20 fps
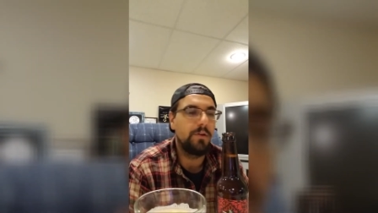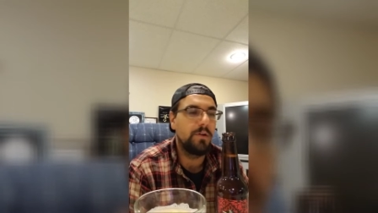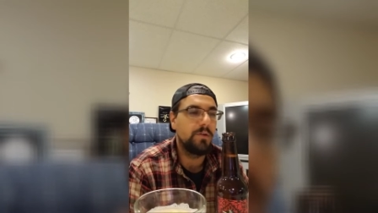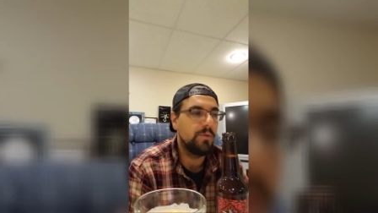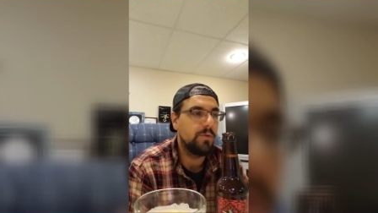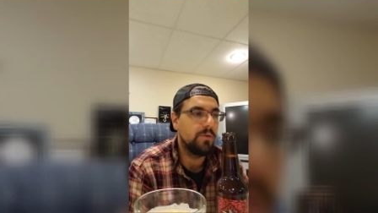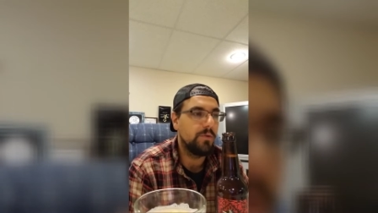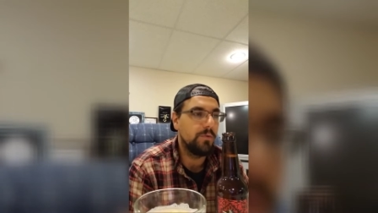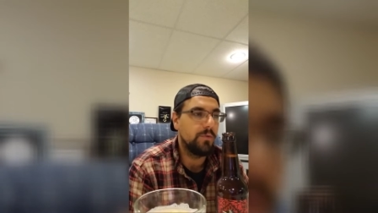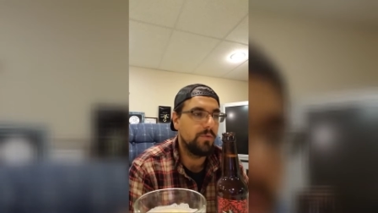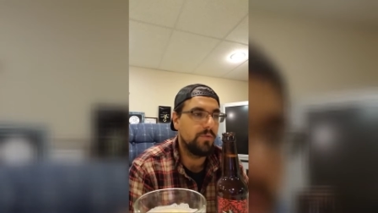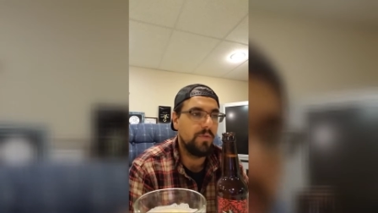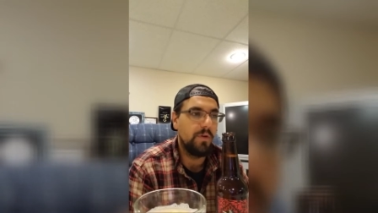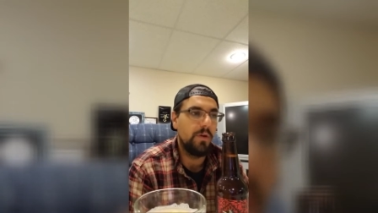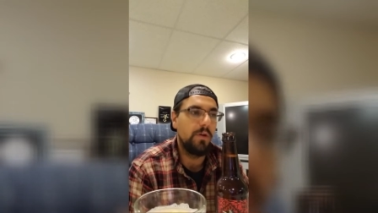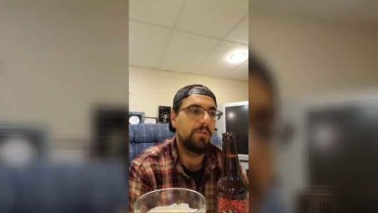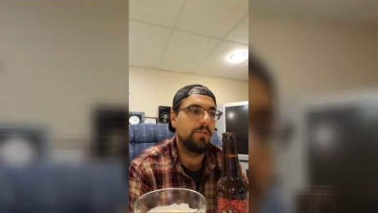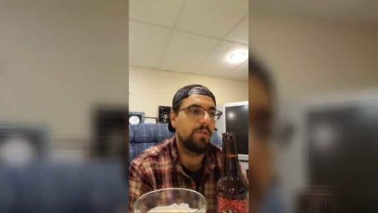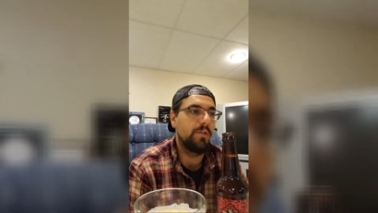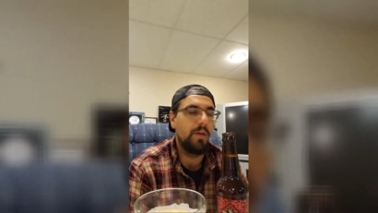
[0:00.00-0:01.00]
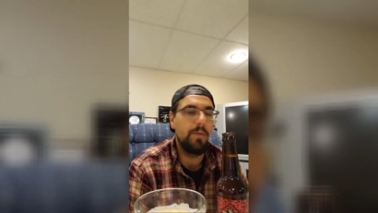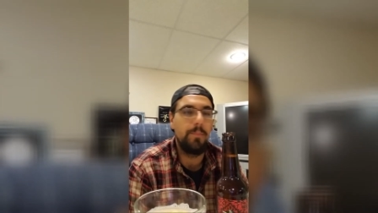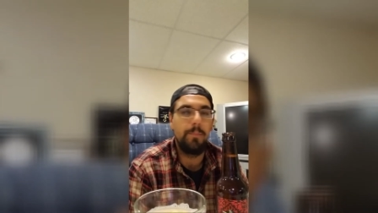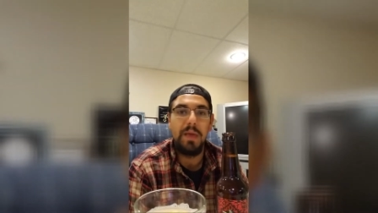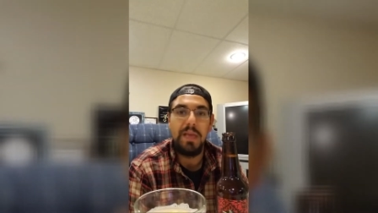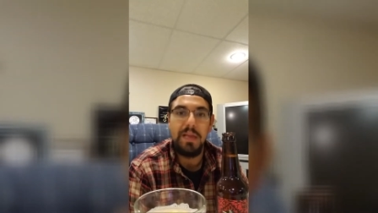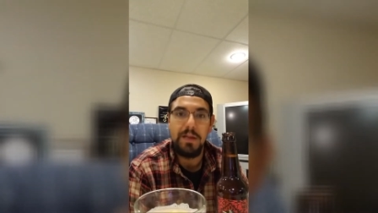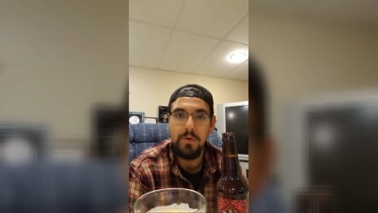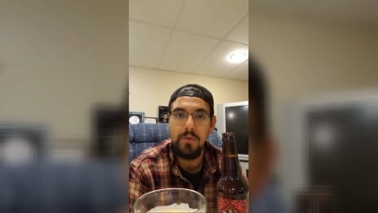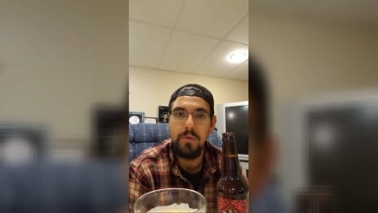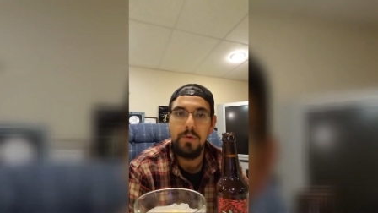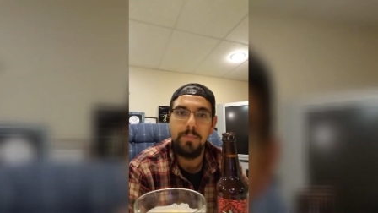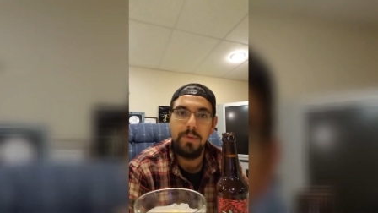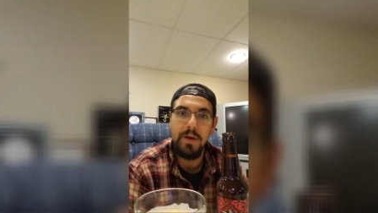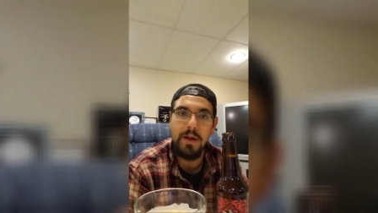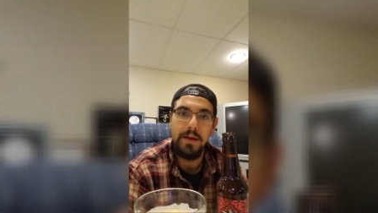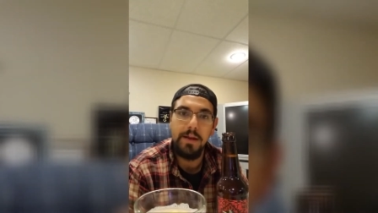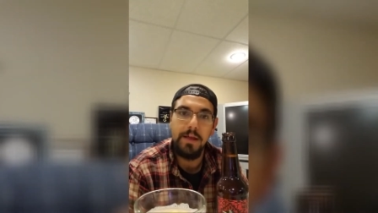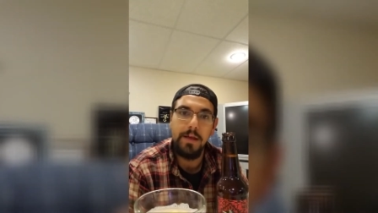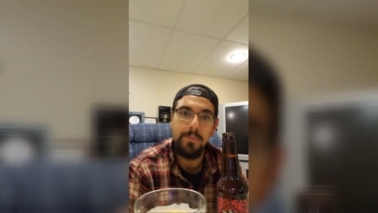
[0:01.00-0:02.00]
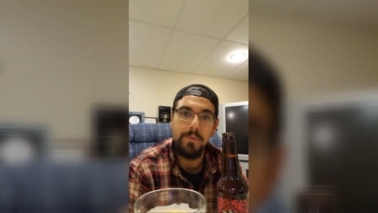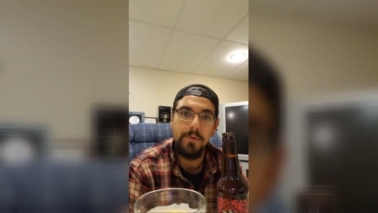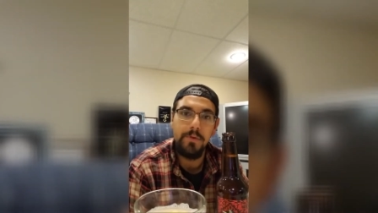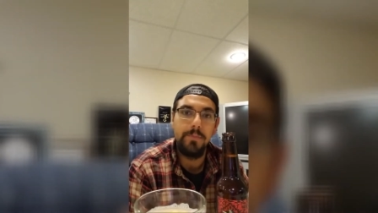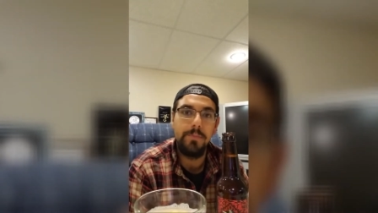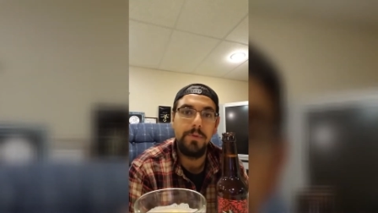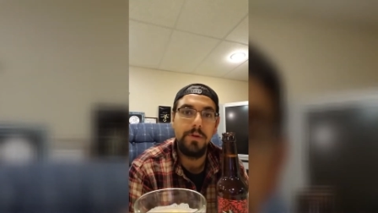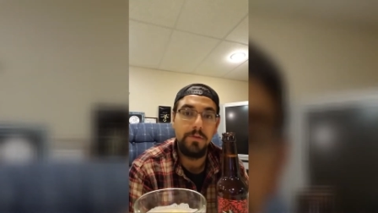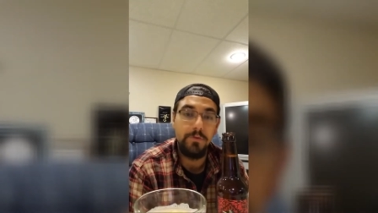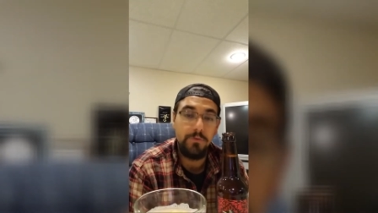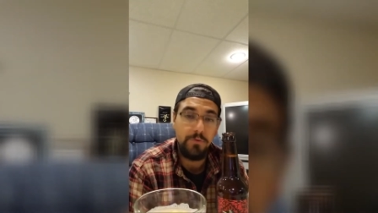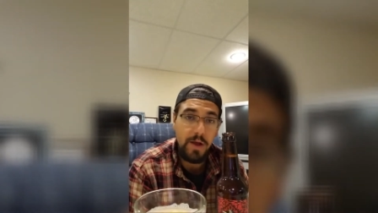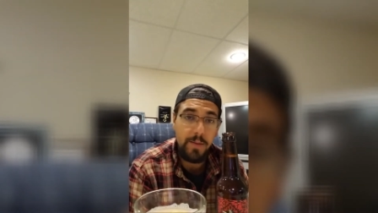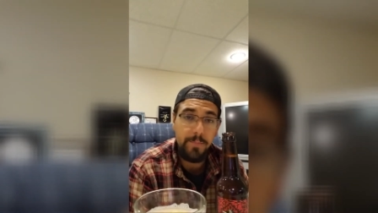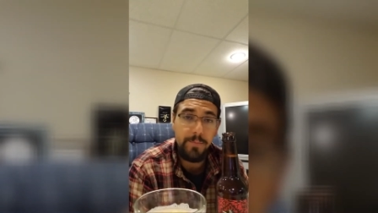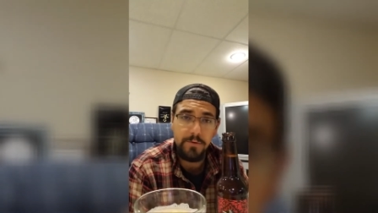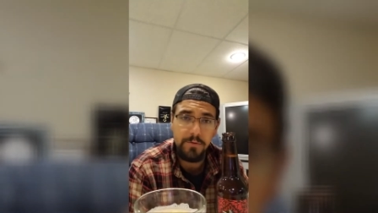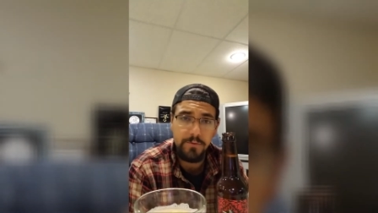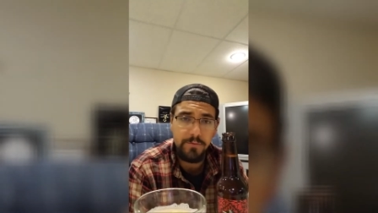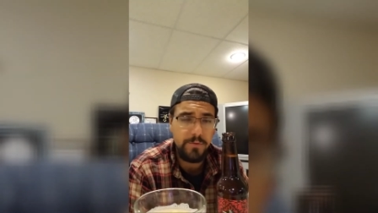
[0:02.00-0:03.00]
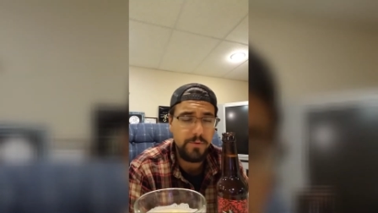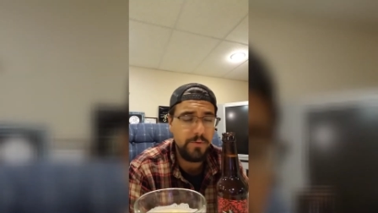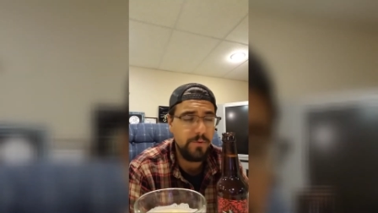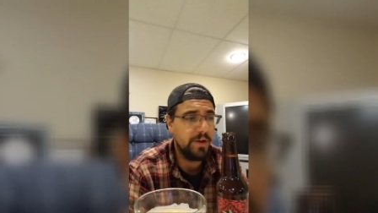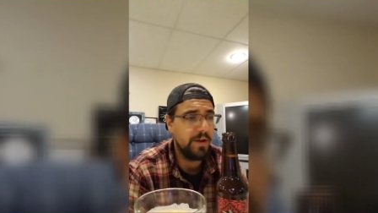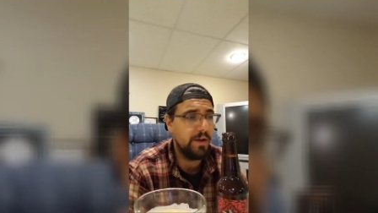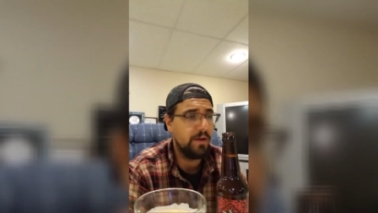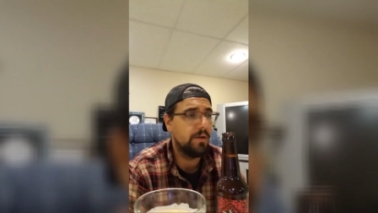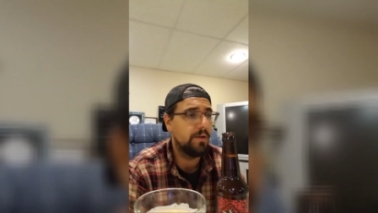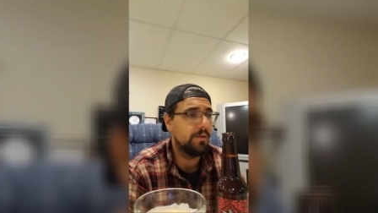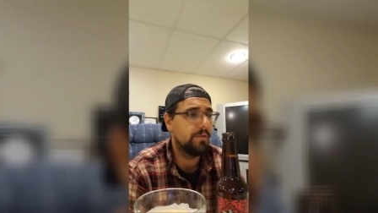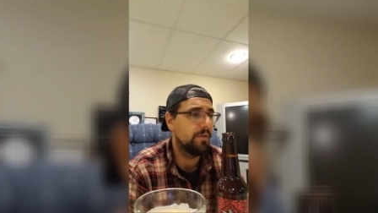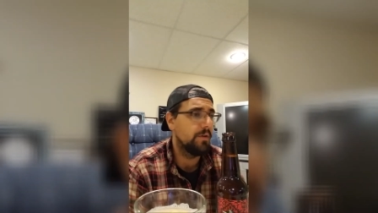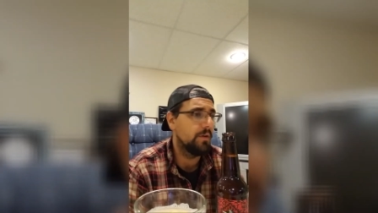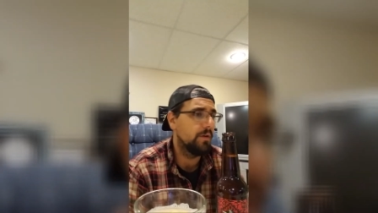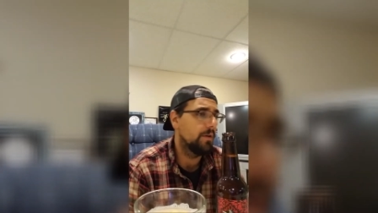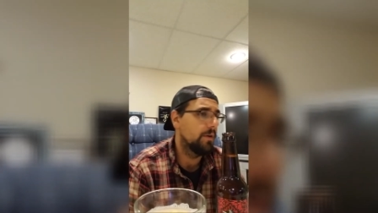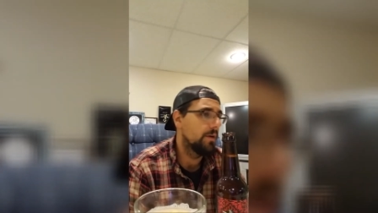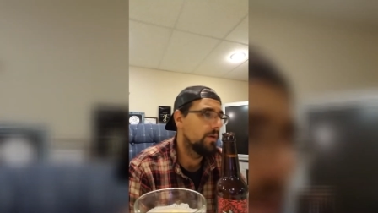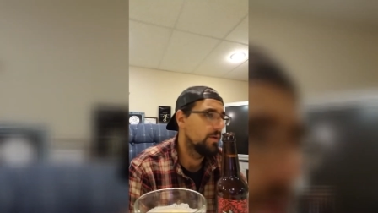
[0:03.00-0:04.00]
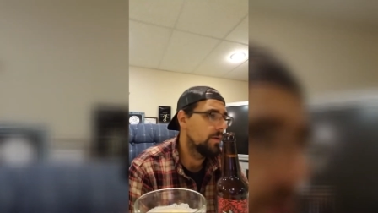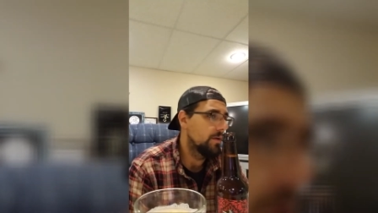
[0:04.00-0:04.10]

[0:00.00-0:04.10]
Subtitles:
I won't go as far as to say mango and pineapple, but tropical fruit character.